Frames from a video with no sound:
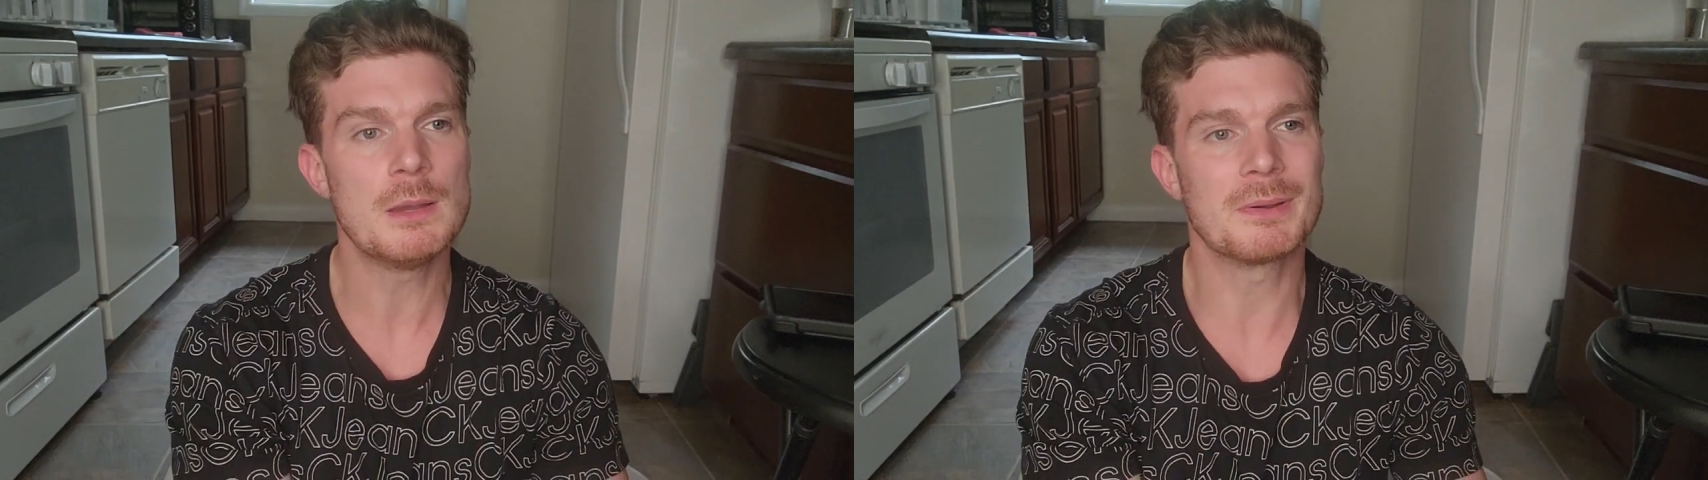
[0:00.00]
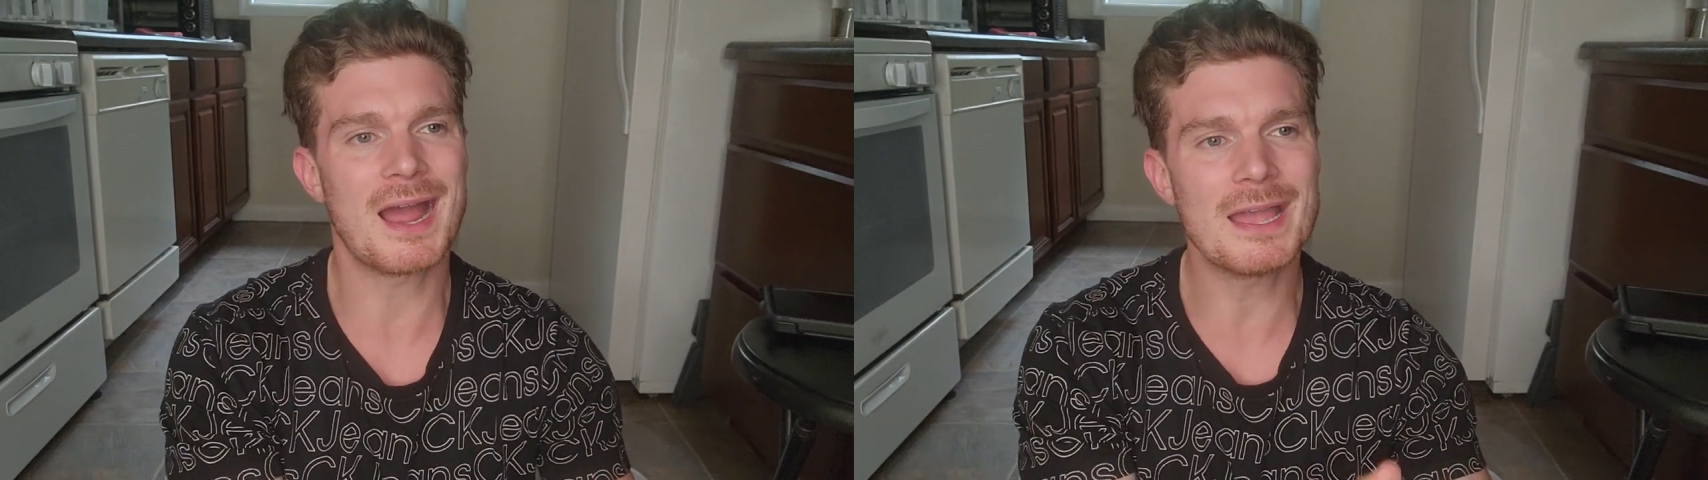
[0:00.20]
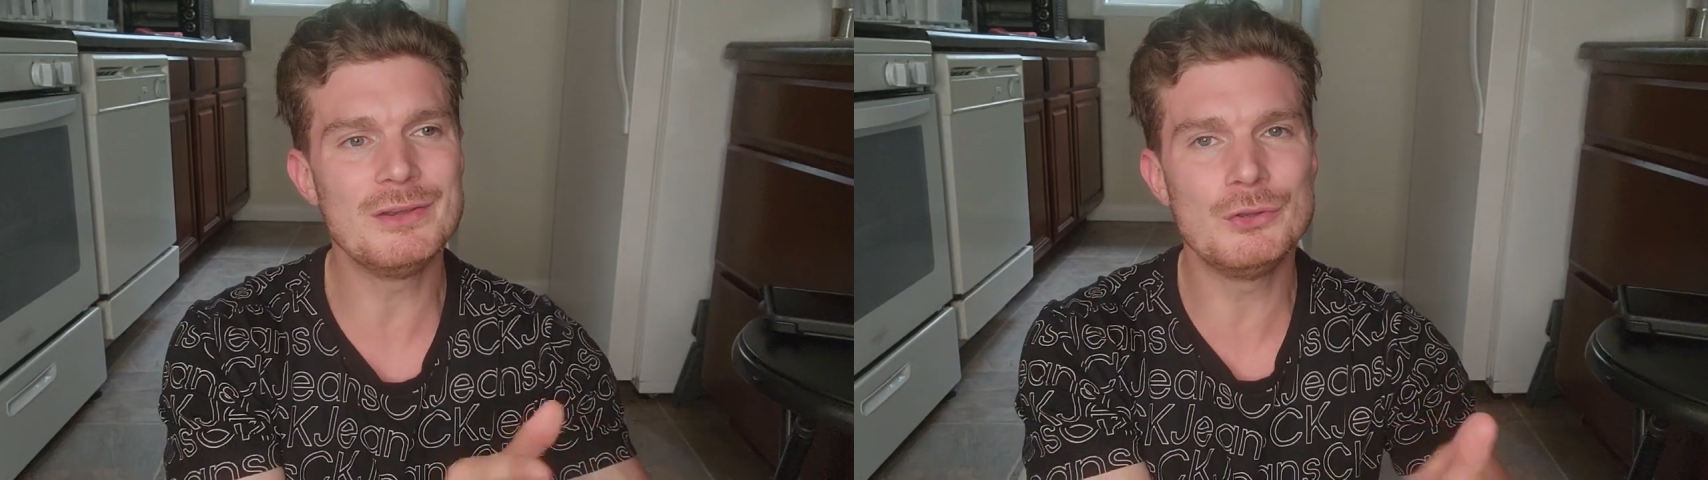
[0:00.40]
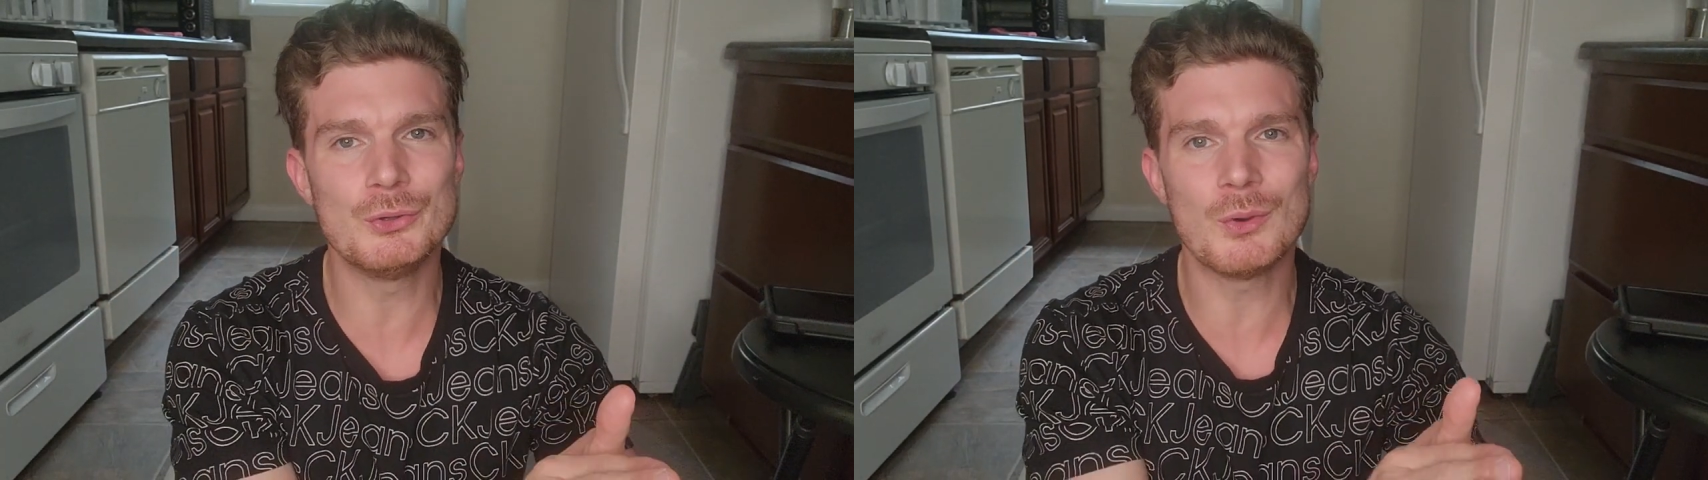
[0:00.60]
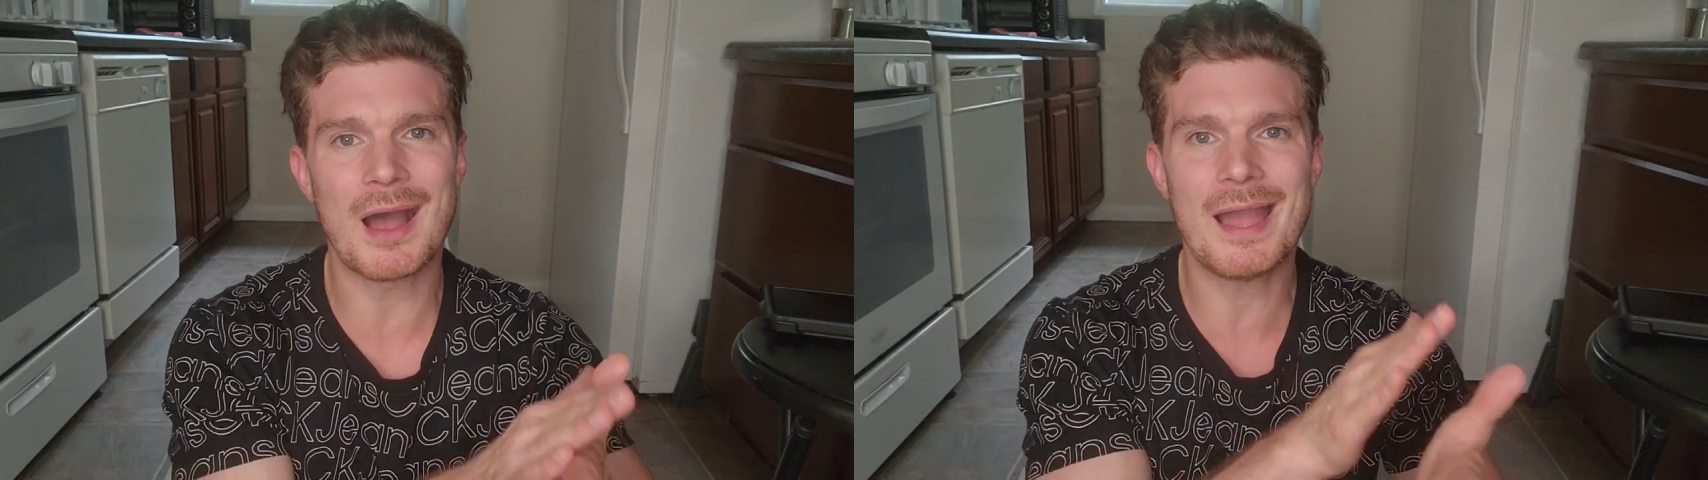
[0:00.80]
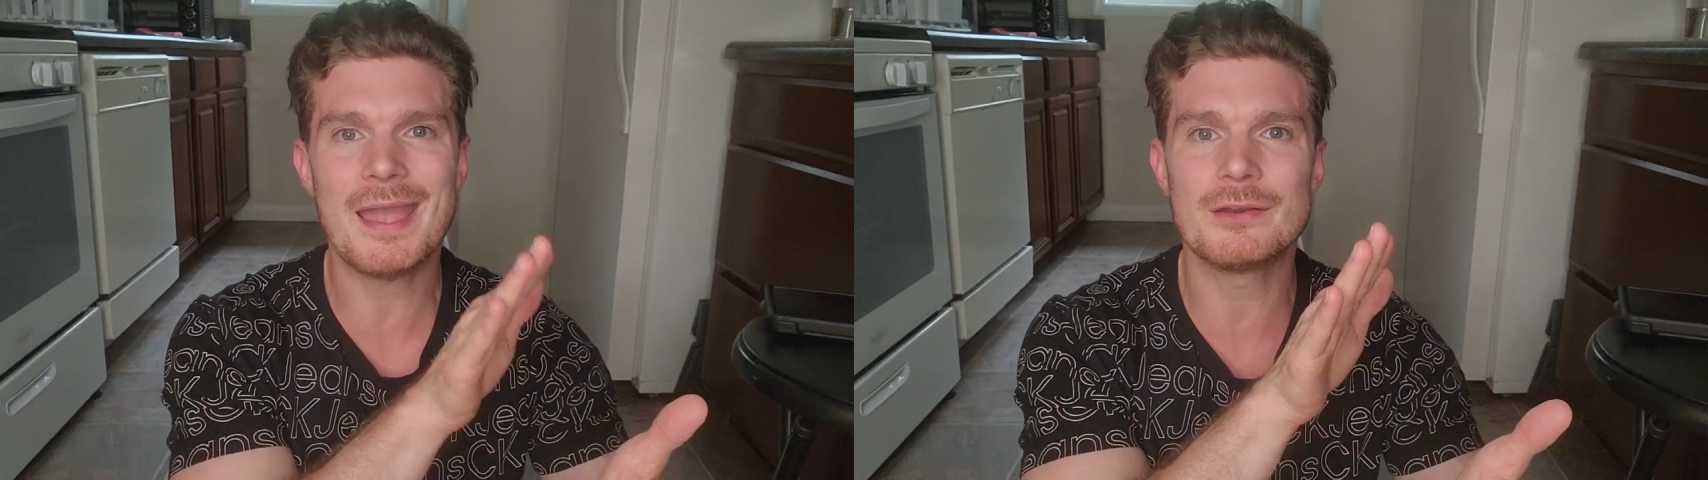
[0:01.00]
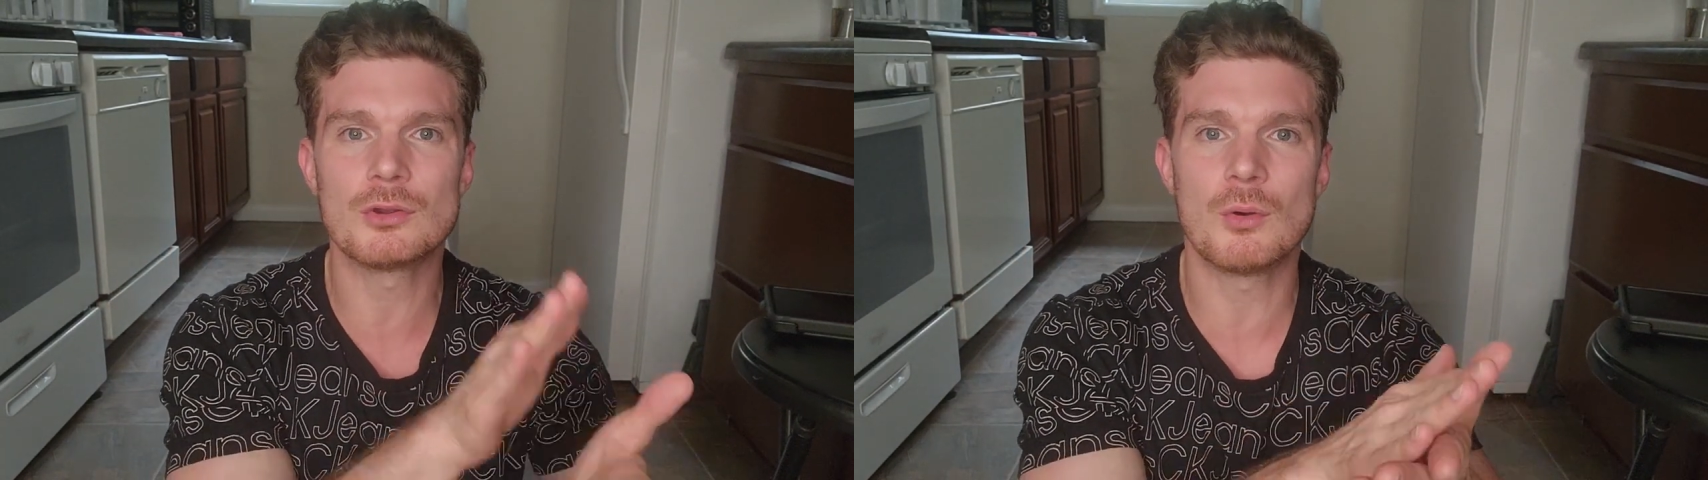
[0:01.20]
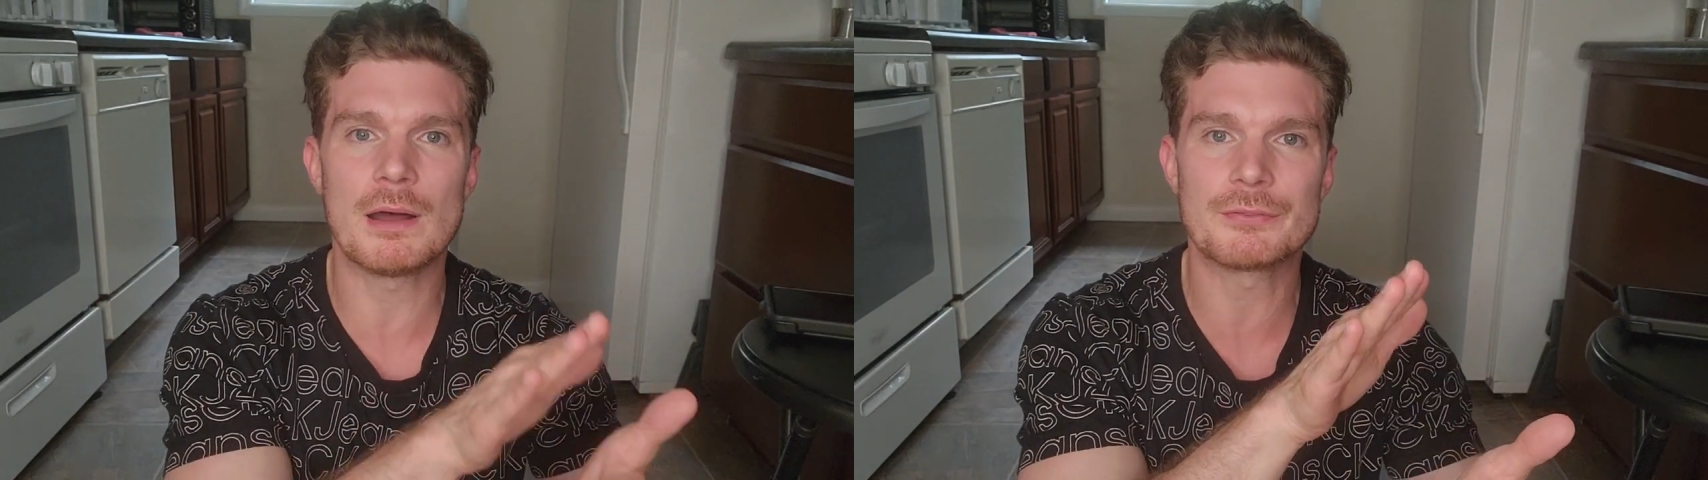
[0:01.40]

But I knew I had to go